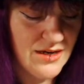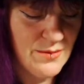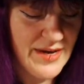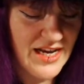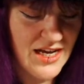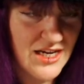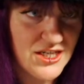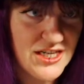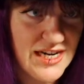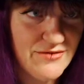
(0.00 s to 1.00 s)
my
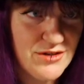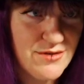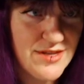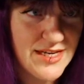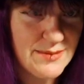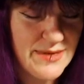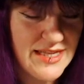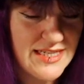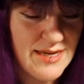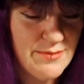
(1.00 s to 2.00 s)
gosh, I have two things by
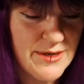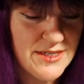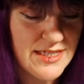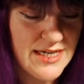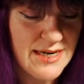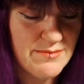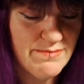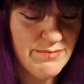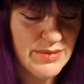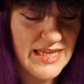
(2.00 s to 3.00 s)
the same person and I'm
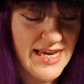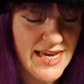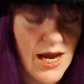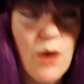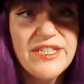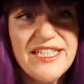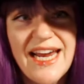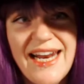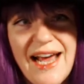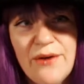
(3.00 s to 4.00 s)
blanking. Oh, it's
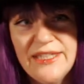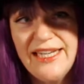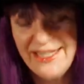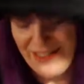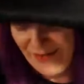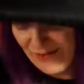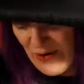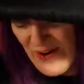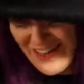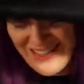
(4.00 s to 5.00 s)
Tiny Owl Knits. Of
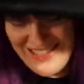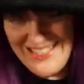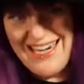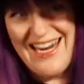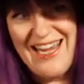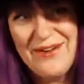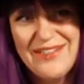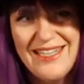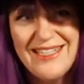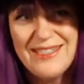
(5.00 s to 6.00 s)
course it's Tiny Owl
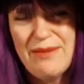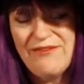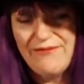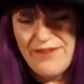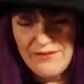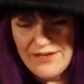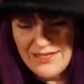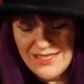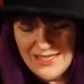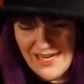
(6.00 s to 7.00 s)
Knits. My favorite
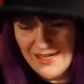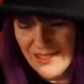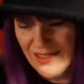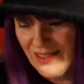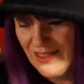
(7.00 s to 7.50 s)
designer